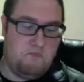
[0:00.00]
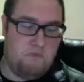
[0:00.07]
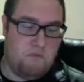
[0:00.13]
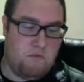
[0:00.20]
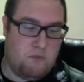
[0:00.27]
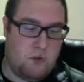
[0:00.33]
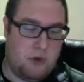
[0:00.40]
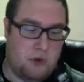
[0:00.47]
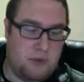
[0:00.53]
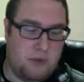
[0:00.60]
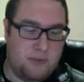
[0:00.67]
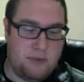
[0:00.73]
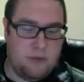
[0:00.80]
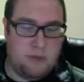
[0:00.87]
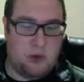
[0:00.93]
were a
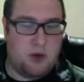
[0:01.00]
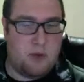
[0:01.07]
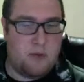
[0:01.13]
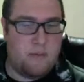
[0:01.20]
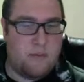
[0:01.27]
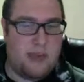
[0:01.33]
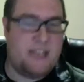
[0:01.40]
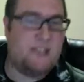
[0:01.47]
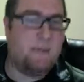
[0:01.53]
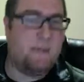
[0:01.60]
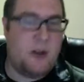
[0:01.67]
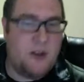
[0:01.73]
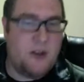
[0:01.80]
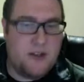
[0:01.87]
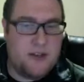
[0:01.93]
little bit more
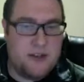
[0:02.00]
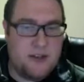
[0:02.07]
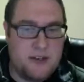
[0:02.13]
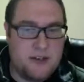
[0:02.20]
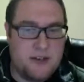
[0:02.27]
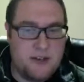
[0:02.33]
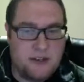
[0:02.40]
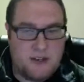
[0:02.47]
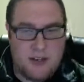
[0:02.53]
baseball on the nose.